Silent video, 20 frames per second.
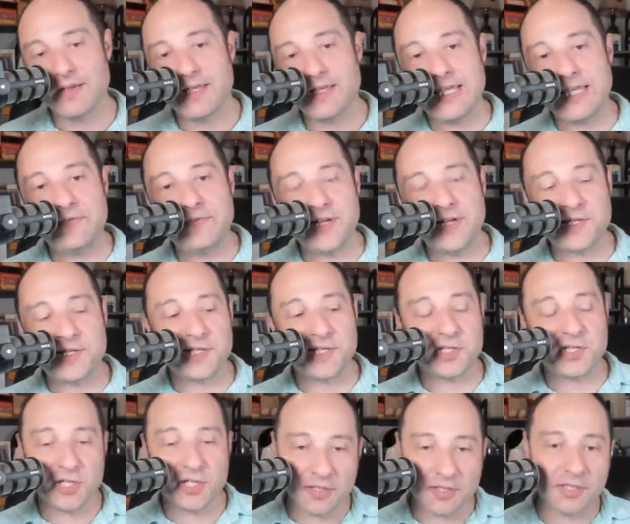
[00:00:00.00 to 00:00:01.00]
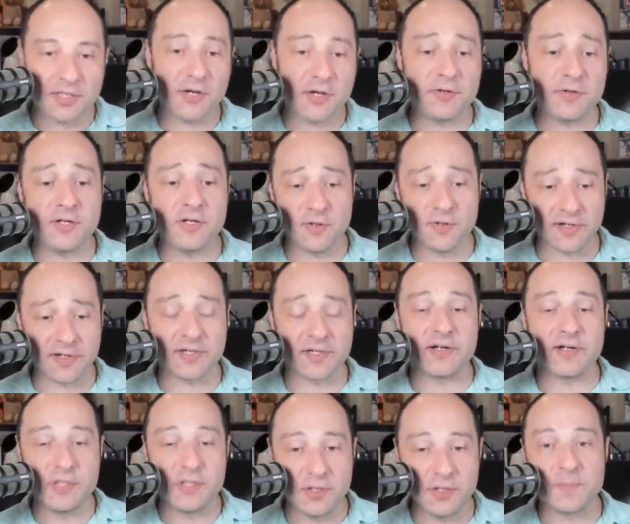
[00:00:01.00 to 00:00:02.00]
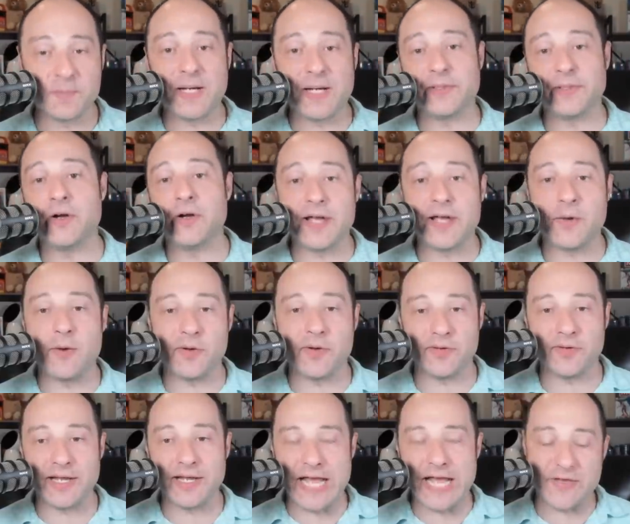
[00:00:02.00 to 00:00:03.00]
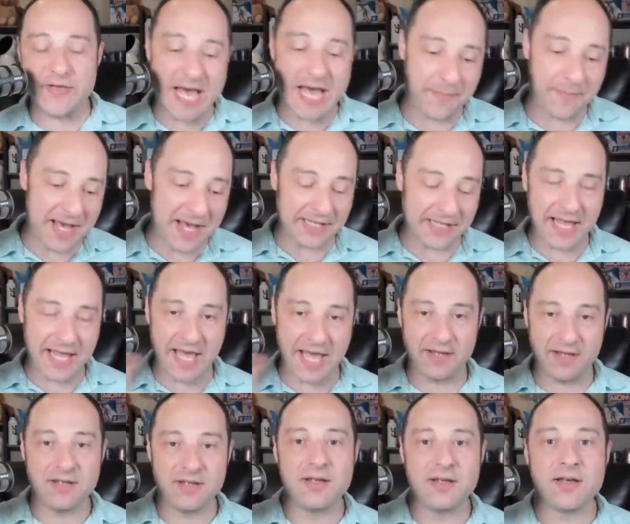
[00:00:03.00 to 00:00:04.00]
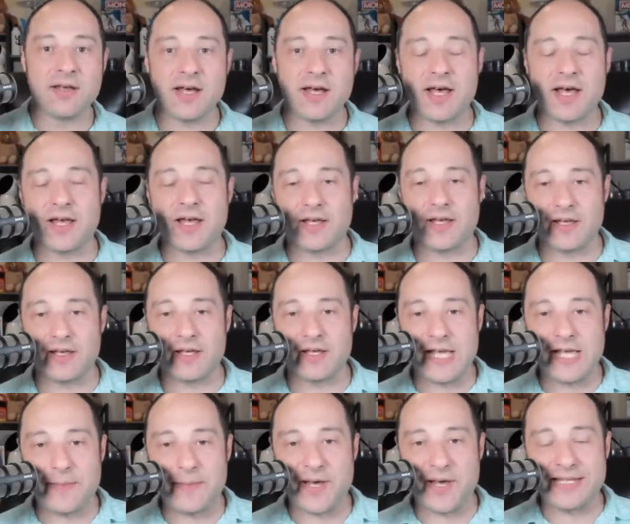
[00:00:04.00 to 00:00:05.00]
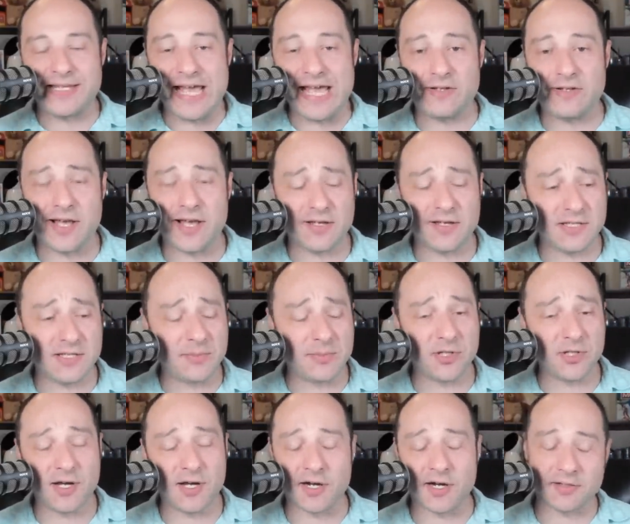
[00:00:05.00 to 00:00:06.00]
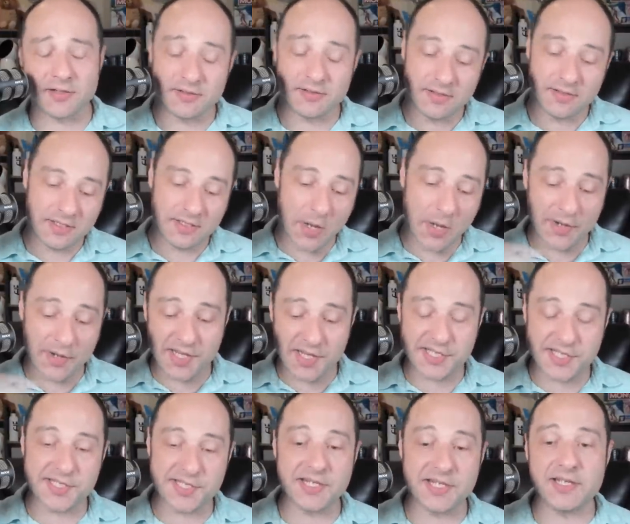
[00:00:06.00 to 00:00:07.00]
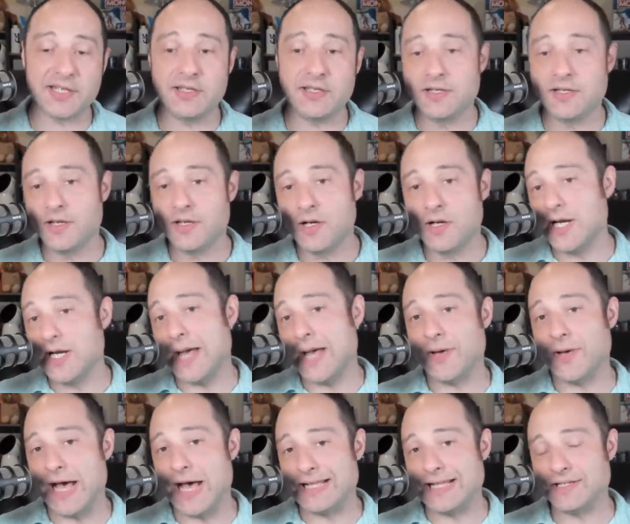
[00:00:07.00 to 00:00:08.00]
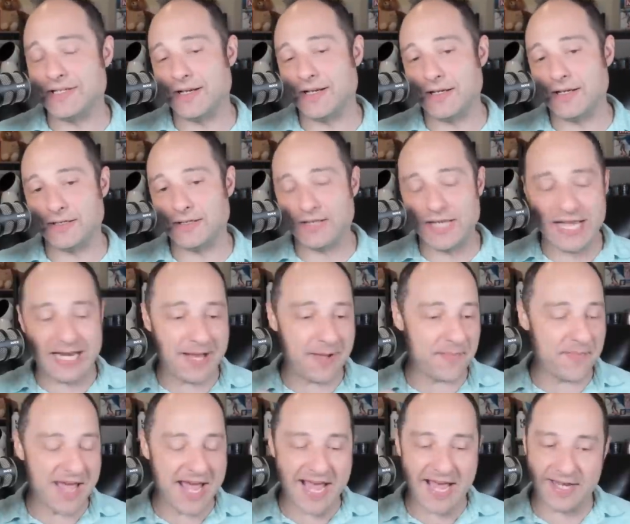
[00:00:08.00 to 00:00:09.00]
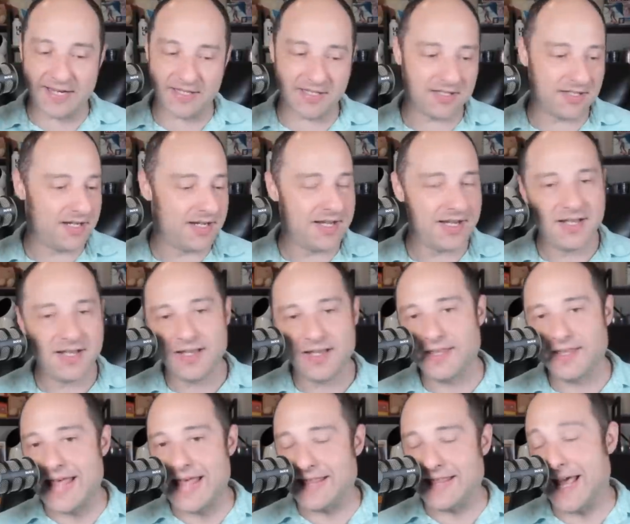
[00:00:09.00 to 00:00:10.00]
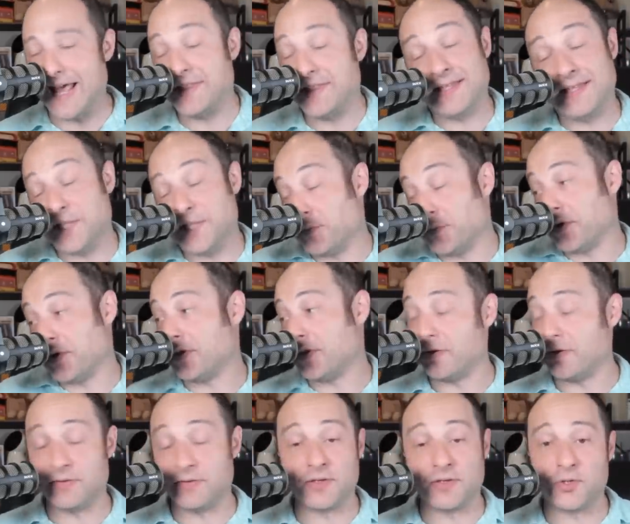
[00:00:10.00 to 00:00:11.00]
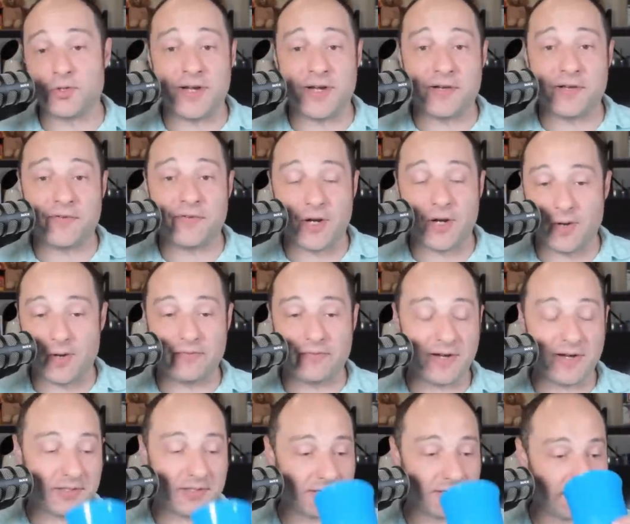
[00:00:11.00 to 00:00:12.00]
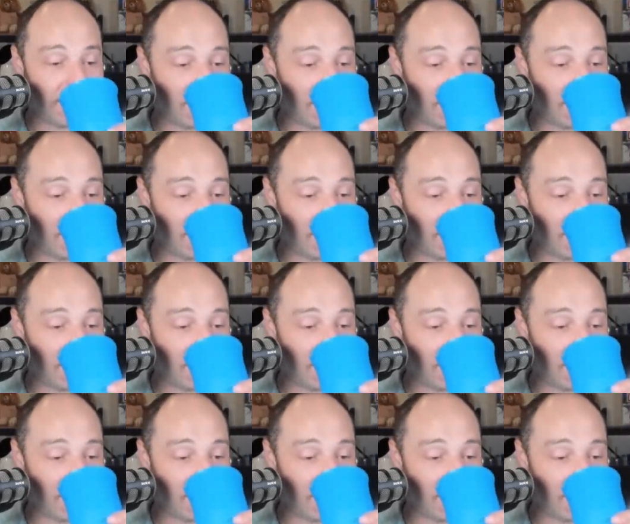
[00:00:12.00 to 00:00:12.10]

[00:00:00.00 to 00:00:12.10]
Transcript: even as a turncoat New Yorker, you could probably go get one right now. You hop on that, uh, you hop on the LIRR, go into the city, grab a hot dog, head on back. That I think that's worth the the train fare, quite frankly.